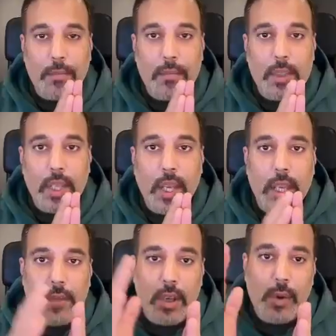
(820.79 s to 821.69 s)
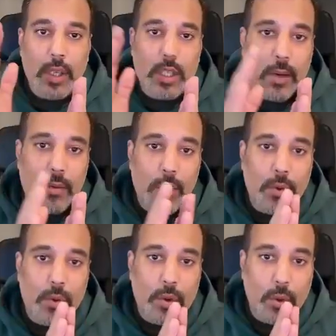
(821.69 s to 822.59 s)
say like if the request come
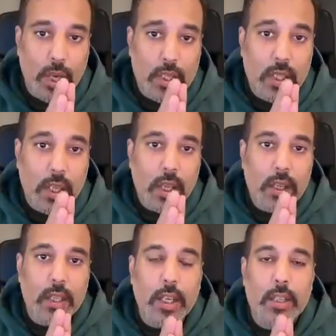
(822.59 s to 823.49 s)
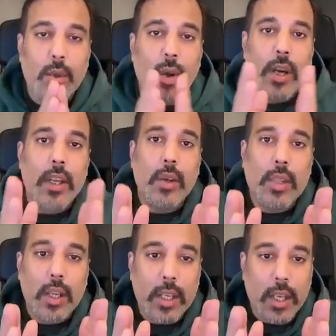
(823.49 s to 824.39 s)
to us, that is already
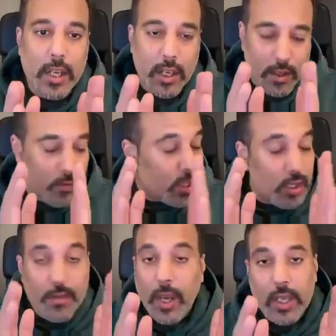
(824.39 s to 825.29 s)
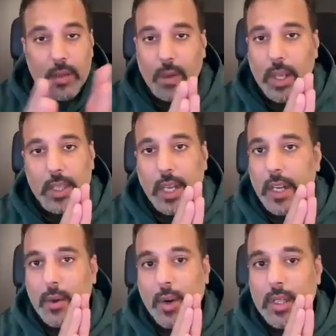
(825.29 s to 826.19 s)
authenticated, which is fine, like that
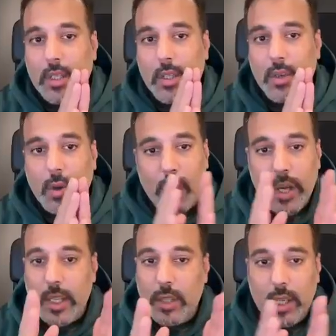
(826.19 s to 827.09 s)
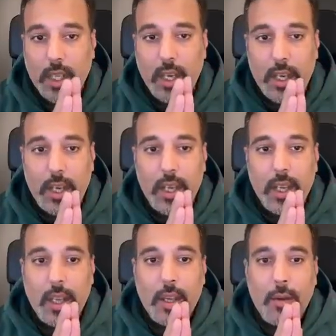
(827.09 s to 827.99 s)
request is already authenticated,
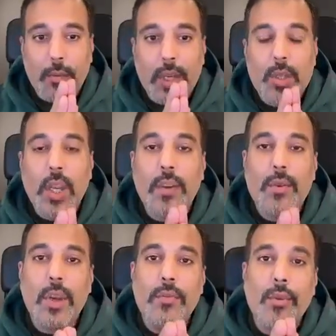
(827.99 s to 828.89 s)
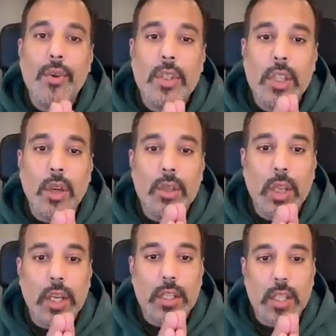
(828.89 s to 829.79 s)
but you have to enforce the
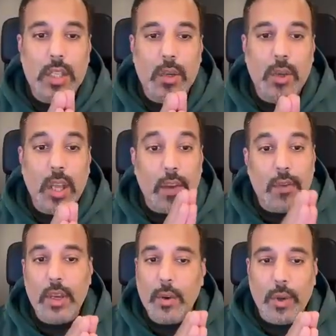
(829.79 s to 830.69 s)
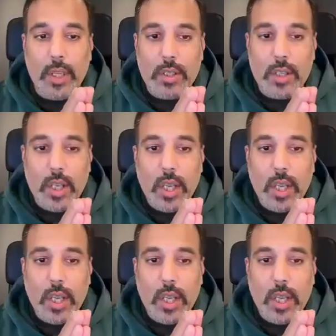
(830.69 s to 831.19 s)
authorization on every request.